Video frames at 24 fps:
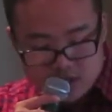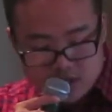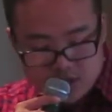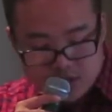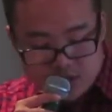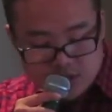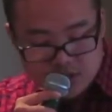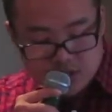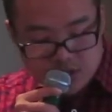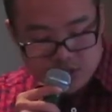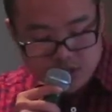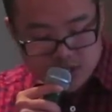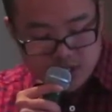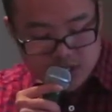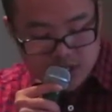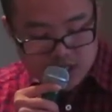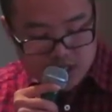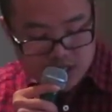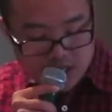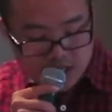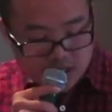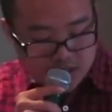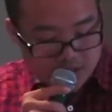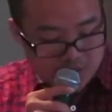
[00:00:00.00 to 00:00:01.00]
So you
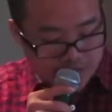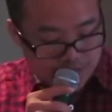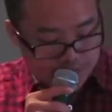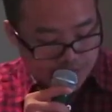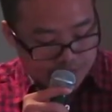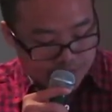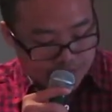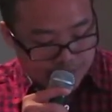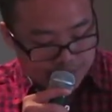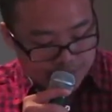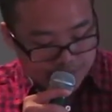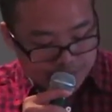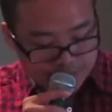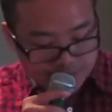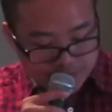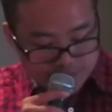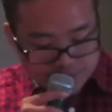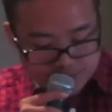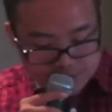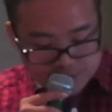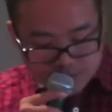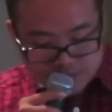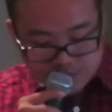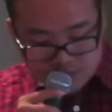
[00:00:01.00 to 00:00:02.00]
see,
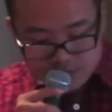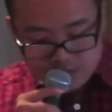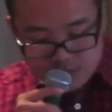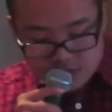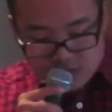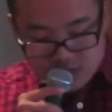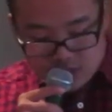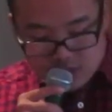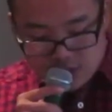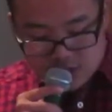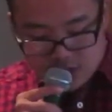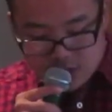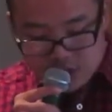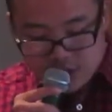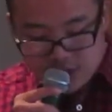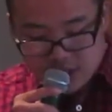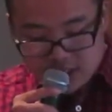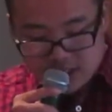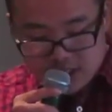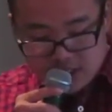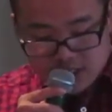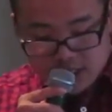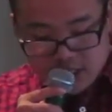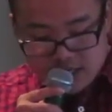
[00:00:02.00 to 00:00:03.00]
so you can
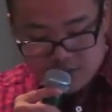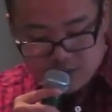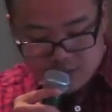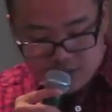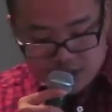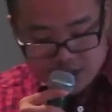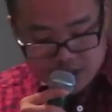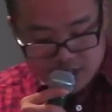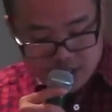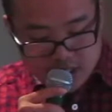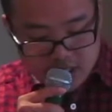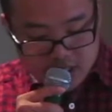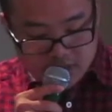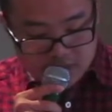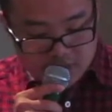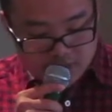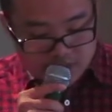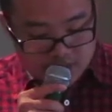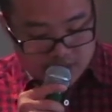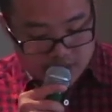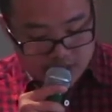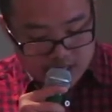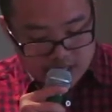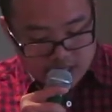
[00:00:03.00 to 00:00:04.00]
see and receive
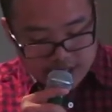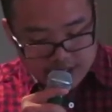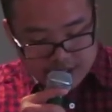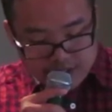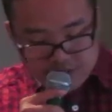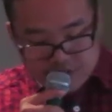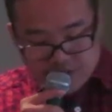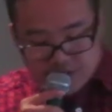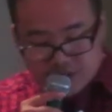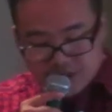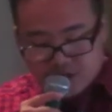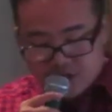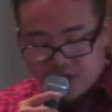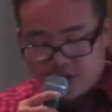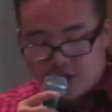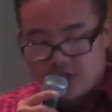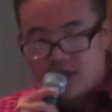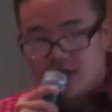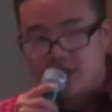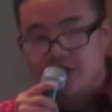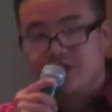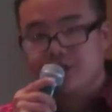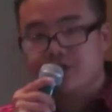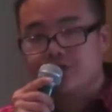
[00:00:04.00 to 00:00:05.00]
his vision
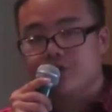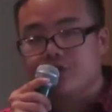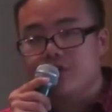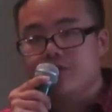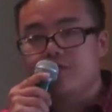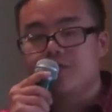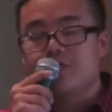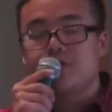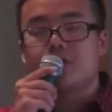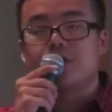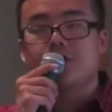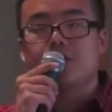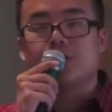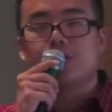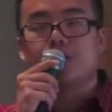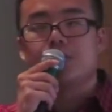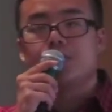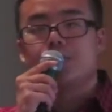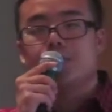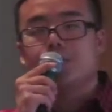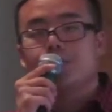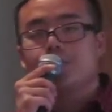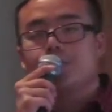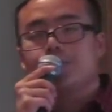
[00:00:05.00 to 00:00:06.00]
and his dream for you.
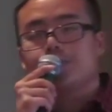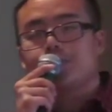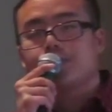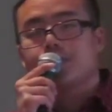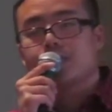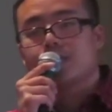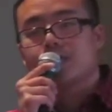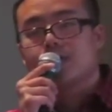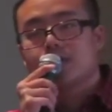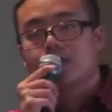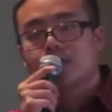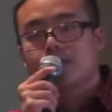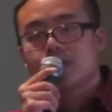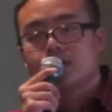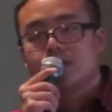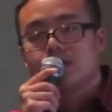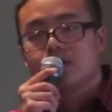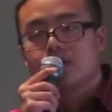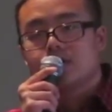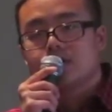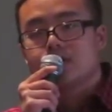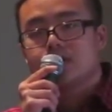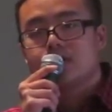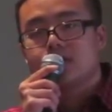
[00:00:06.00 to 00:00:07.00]

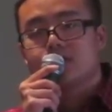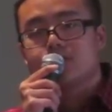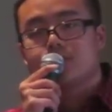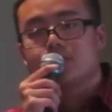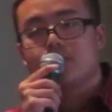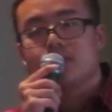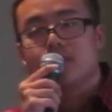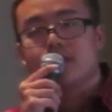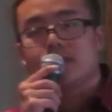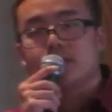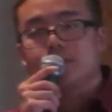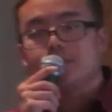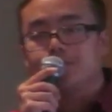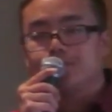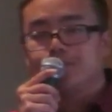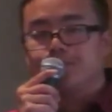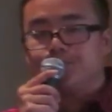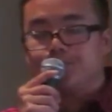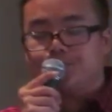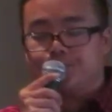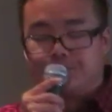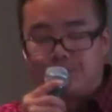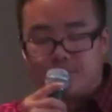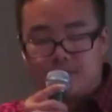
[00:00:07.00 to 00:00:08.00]
So let's pray.
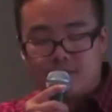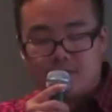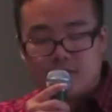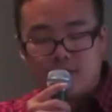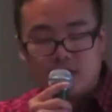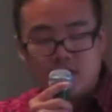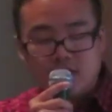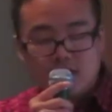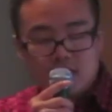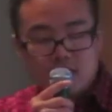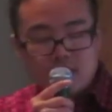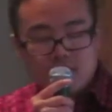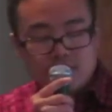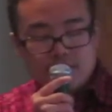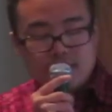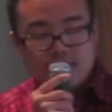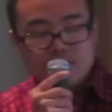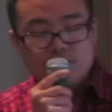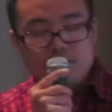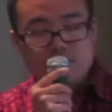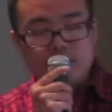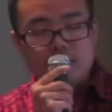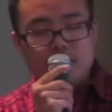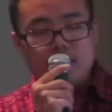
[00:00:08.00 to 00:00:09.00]

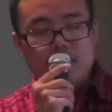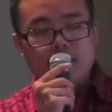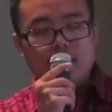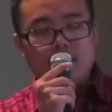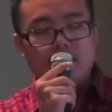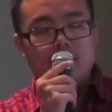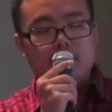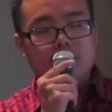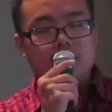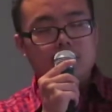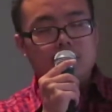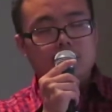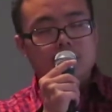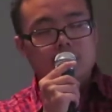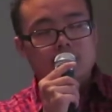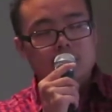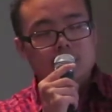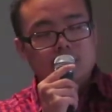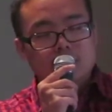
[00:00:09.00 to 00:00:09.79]
Father, we thank you.